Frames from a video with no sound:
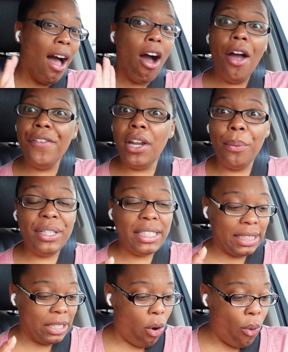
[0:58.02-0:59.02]
I don't even know where this
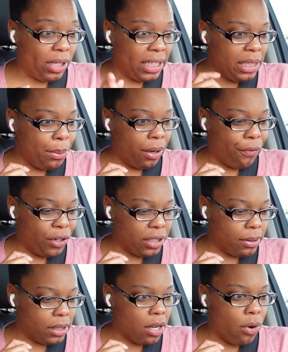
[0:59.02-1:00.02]
is going. Let's see where the
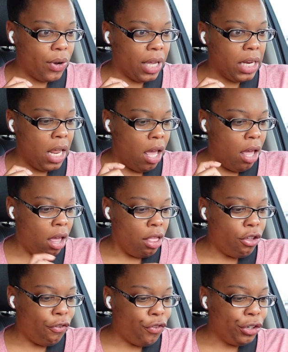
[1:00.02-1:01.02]
first one's going.
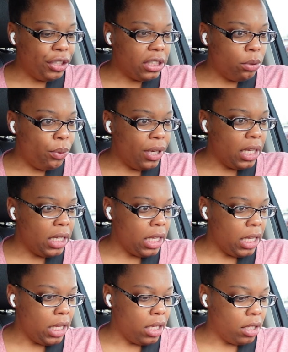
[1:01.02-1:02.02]
The first one
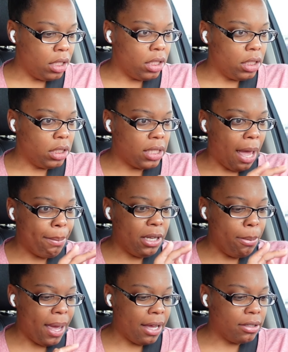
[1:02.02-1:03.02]
is how many
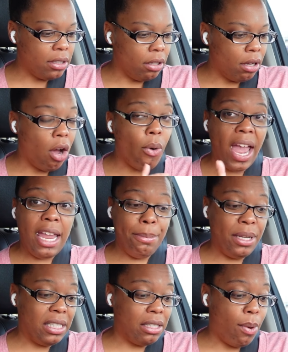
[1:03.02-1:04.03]
miles? Oh, eight
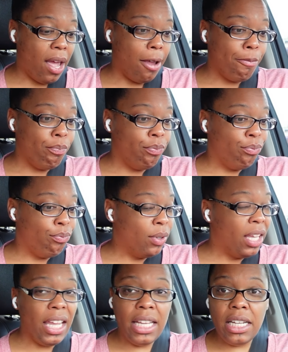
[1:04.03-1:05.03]
minutes away.
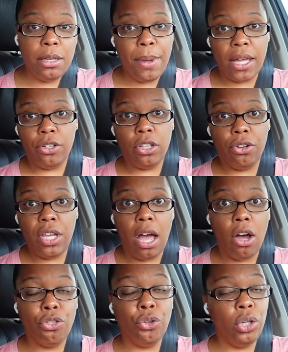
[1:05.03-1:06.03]
It didn't matter though,
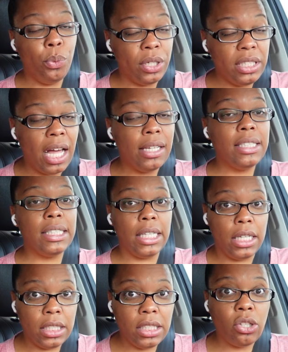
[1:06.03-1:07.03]
y'all. $31 is a
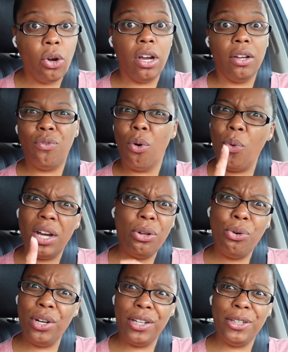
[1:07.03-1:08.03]
good start for one
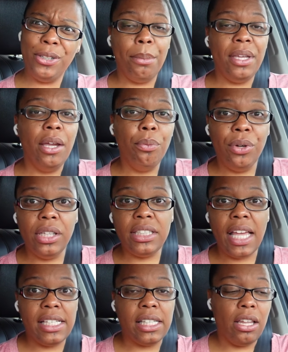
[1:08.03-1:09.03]
order. I mean, it really
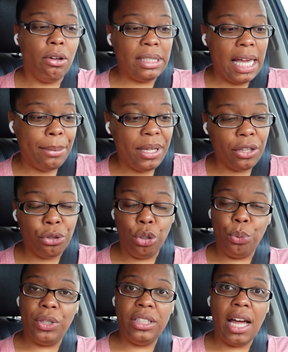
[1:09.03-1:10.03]
takes a long time to get
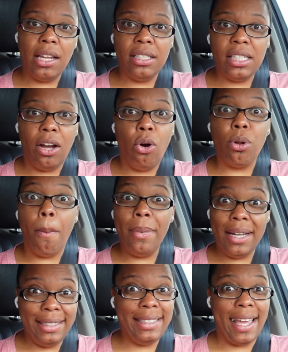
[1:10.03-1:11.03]
$31 on a
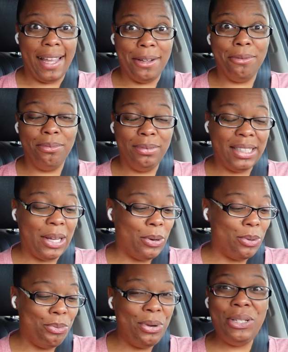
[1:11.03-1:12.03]
Monday.
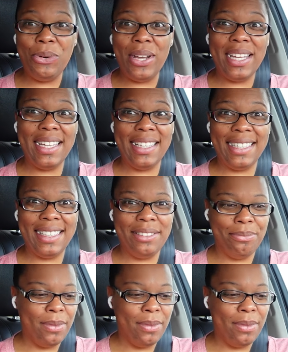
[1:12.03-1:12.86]
So we doing good.